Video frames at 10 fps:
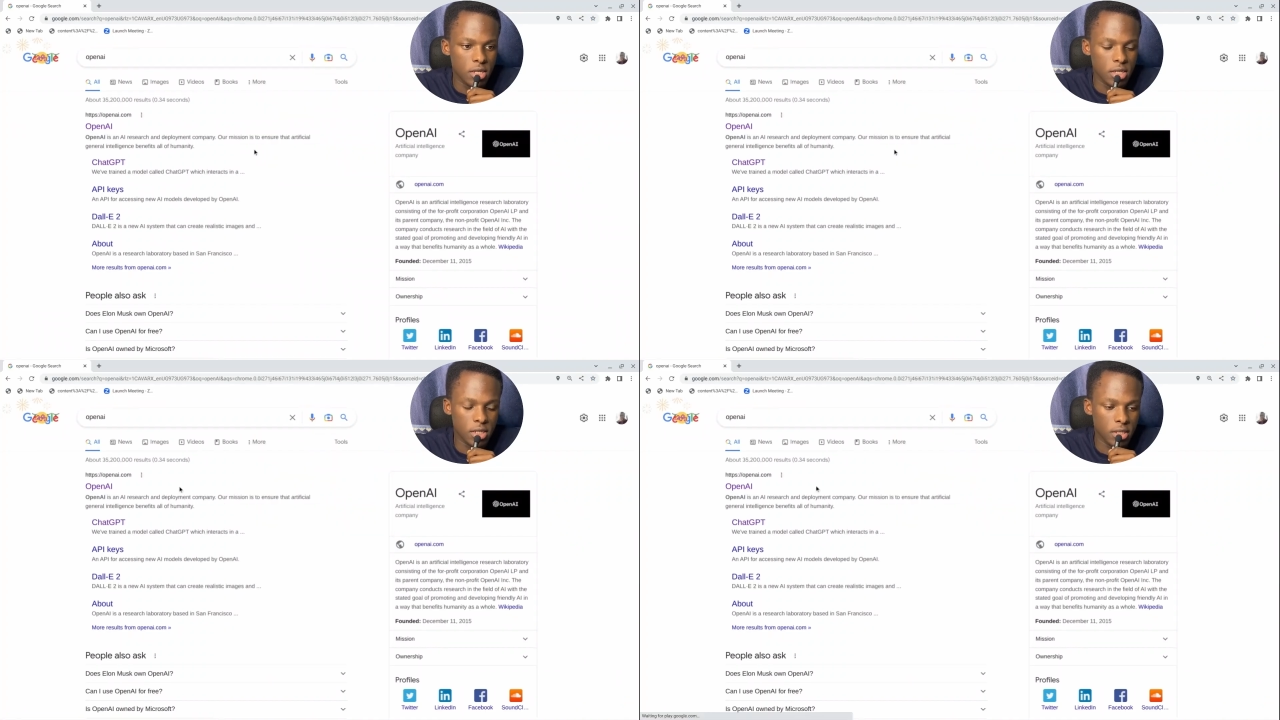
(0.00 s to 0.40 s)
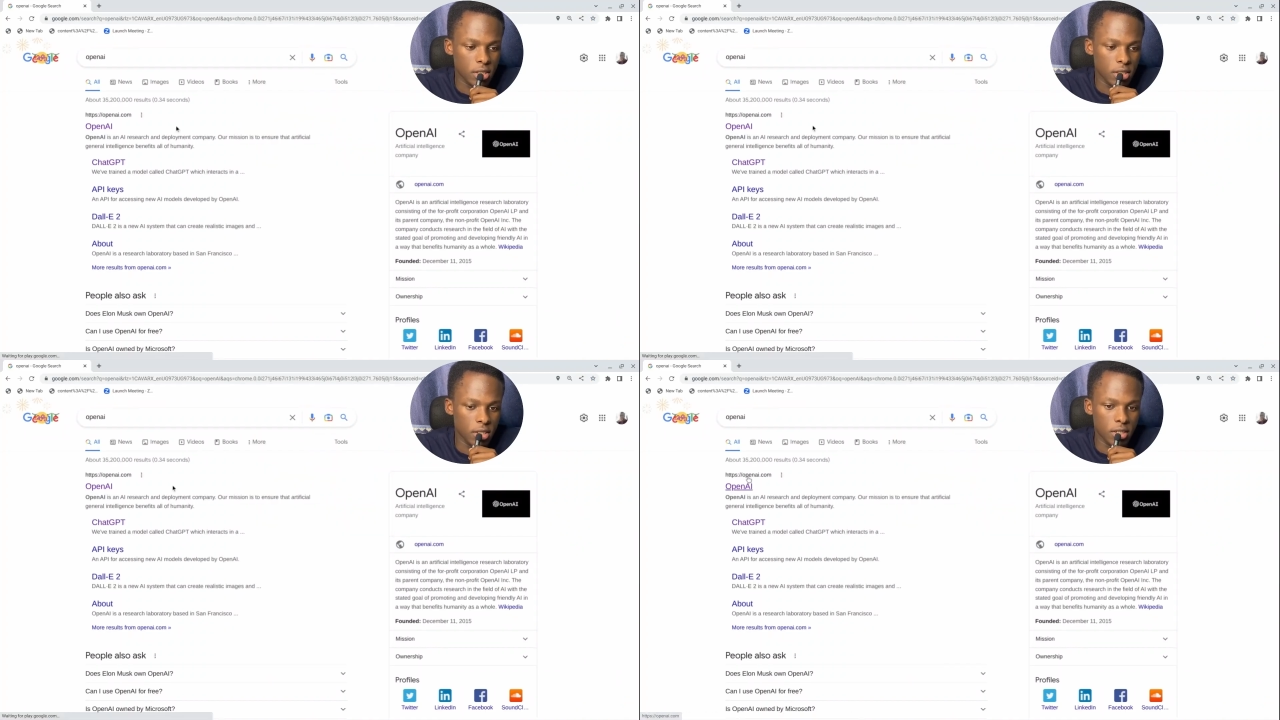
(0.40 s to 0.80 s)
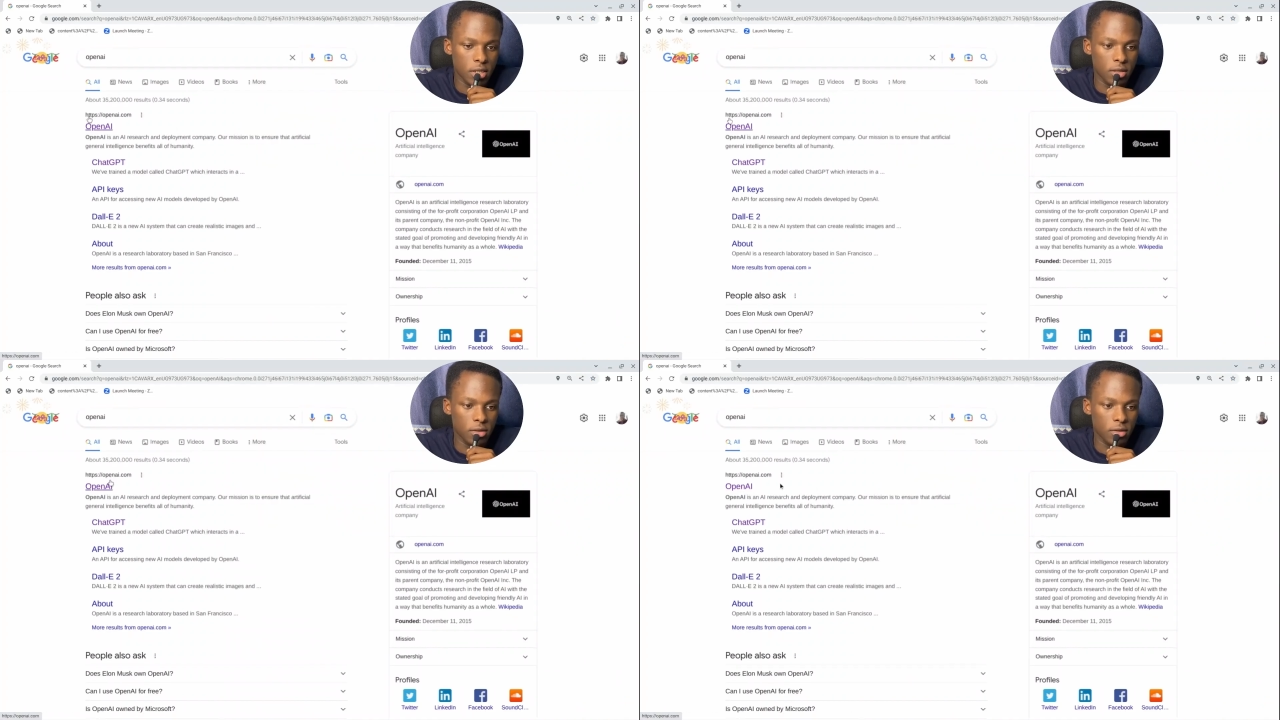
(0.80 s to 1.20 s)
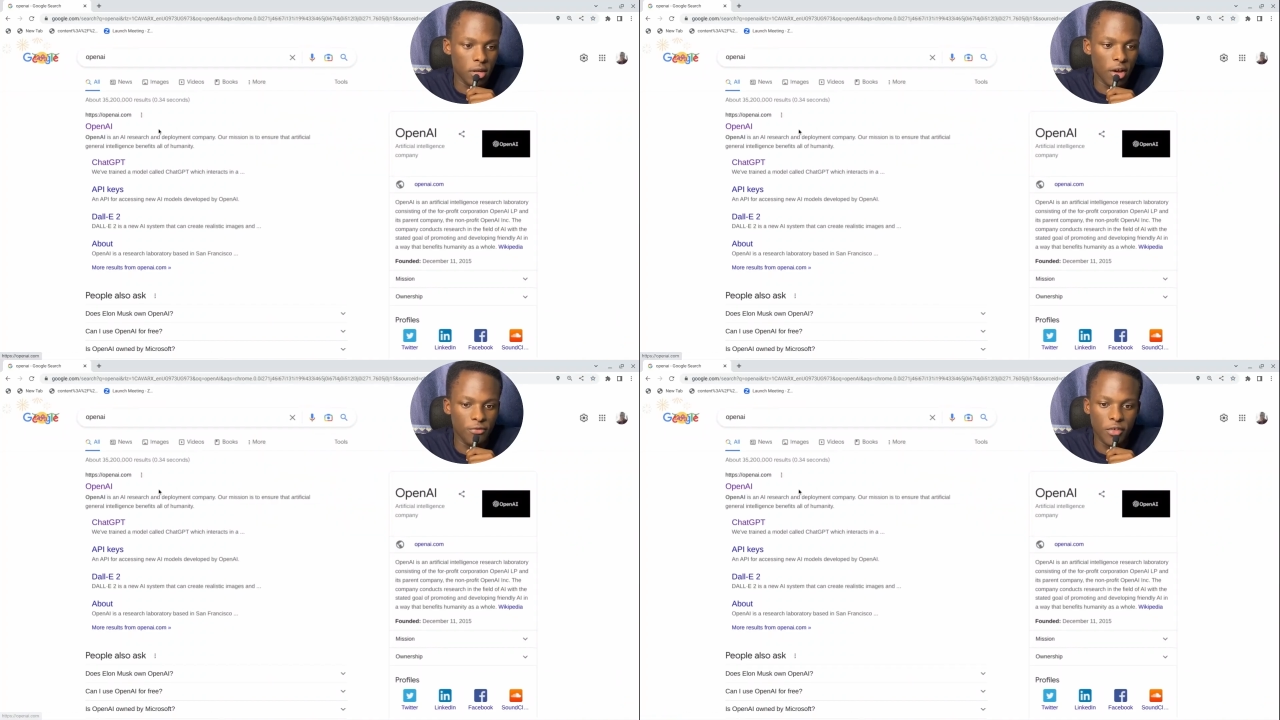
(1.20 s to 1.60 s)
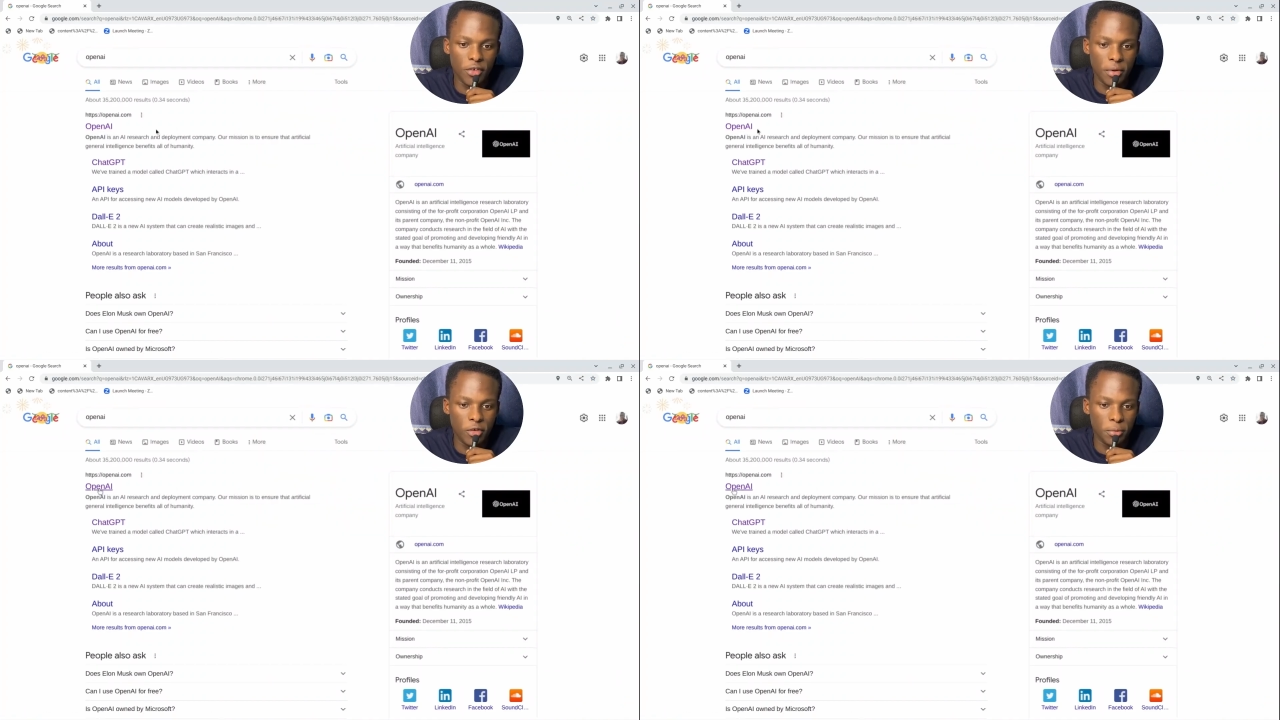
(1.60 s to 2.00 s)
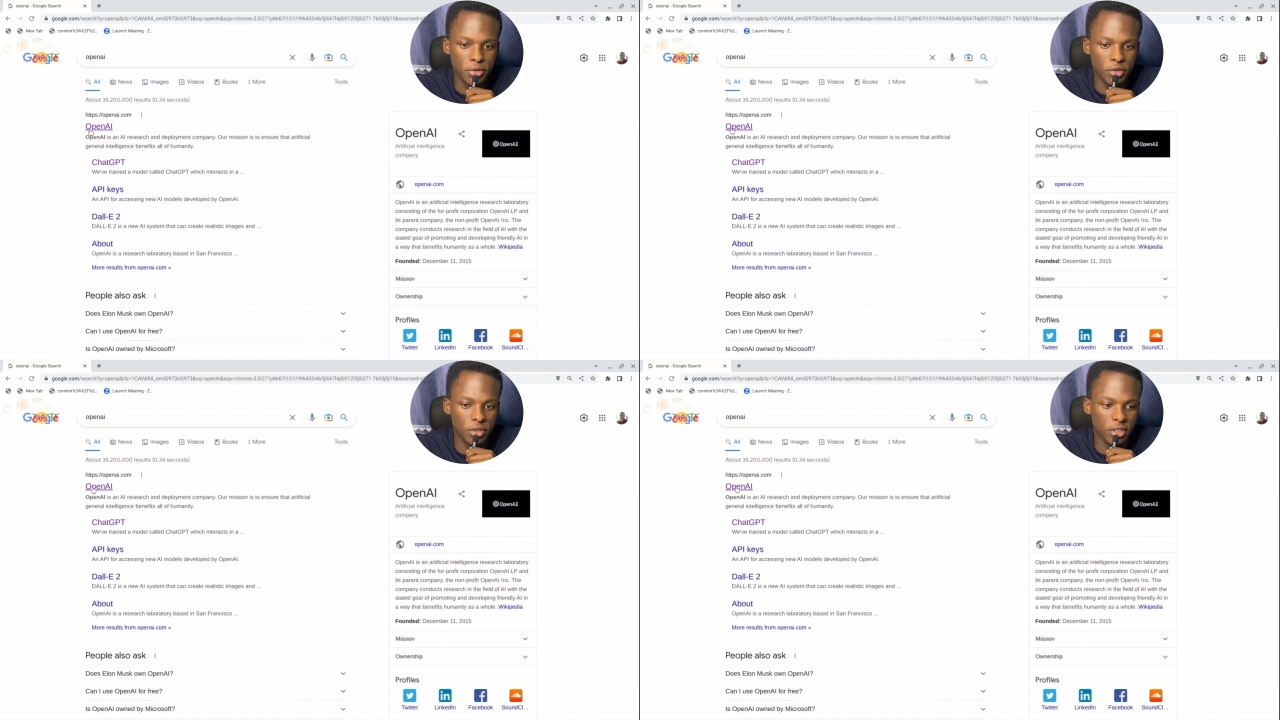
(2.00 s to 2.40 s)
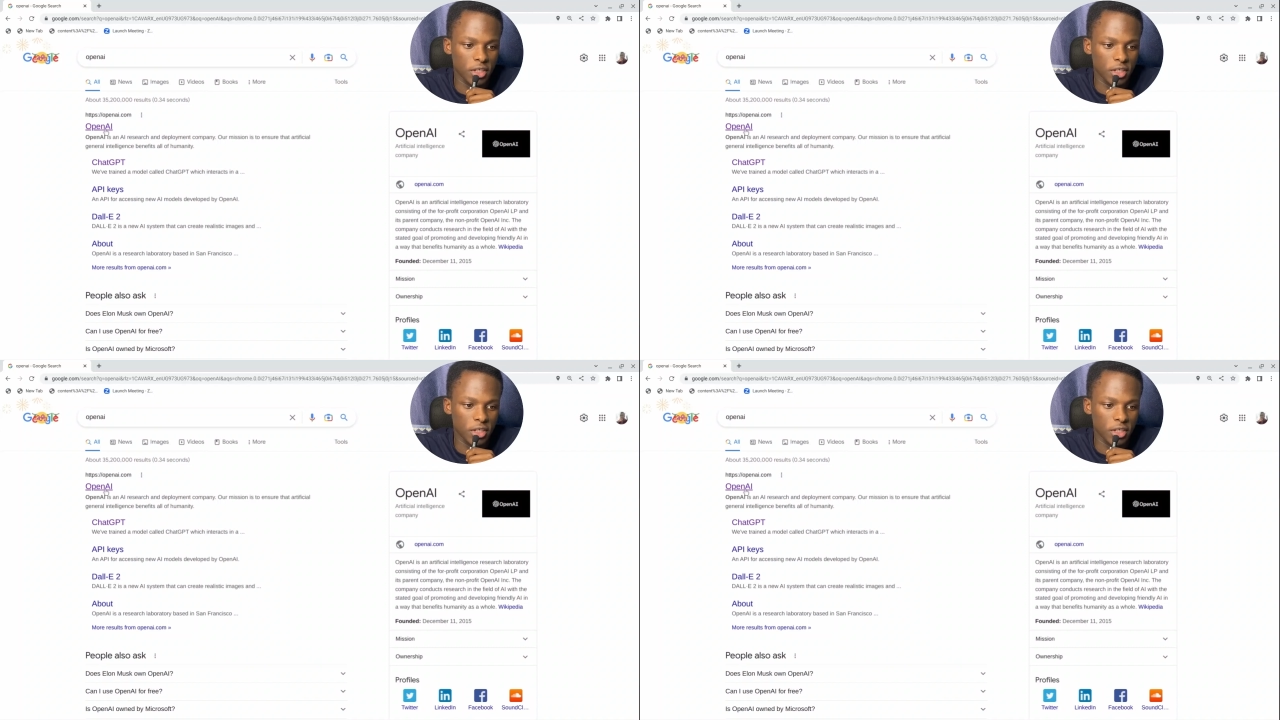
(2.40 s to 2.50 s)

and then I have very many options.